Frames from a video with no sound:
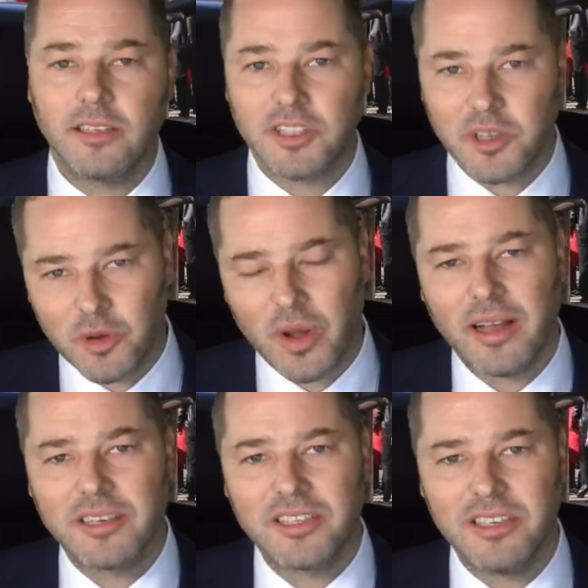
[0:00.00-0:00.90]
So you
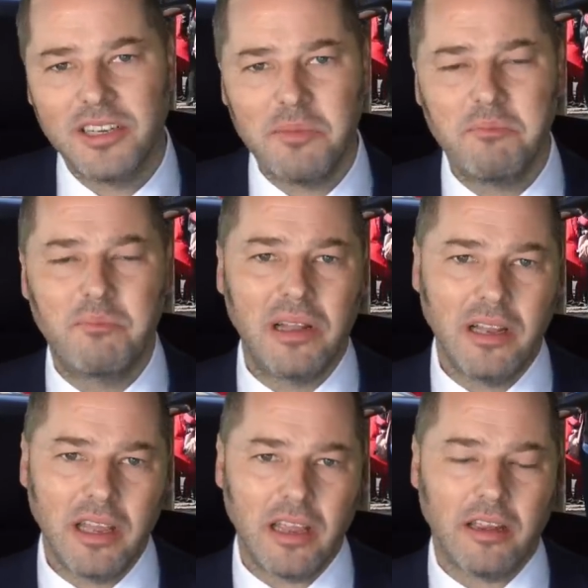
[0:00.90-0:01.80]
actually
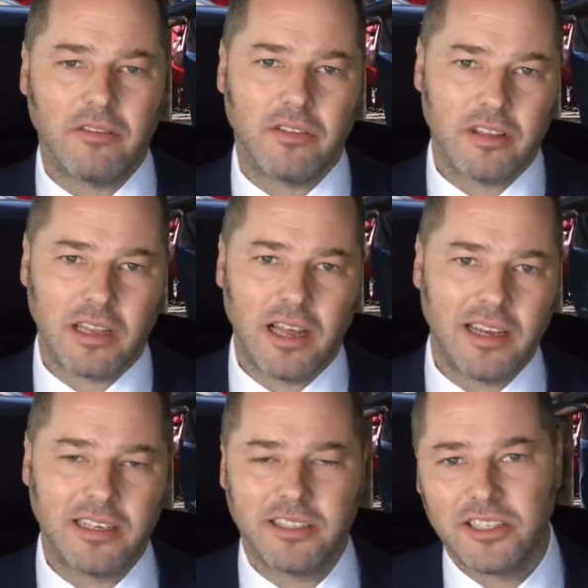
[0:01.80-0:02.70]
believe the
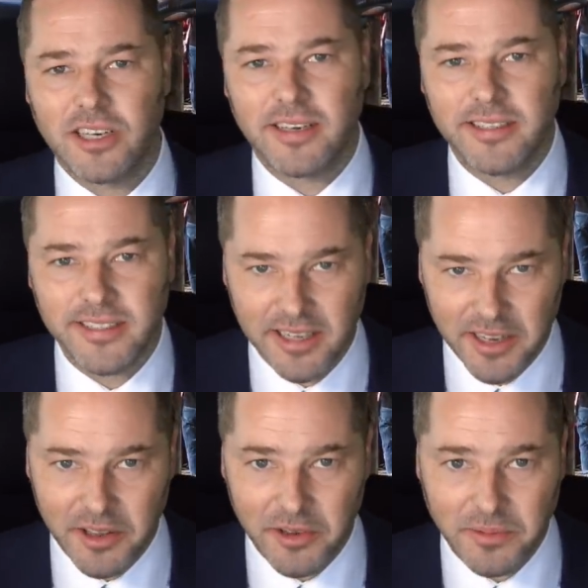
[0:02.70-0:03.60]
lies China's
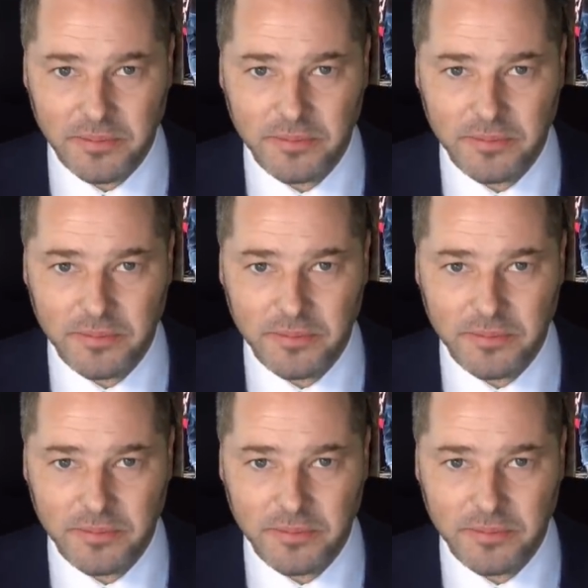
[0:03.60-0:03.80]
telling you?